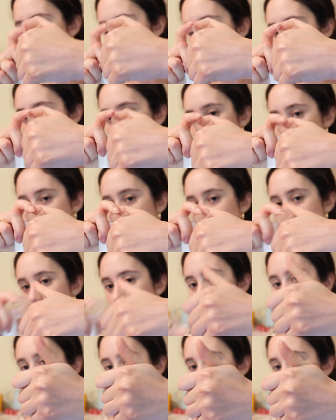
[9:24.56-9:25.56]
know if you can really
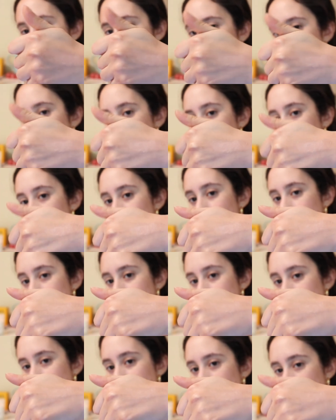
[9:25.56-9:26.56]
see, my, my
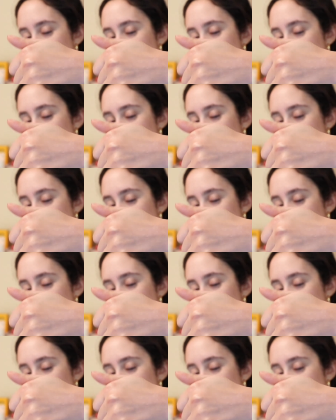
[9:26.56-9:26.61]
wrist is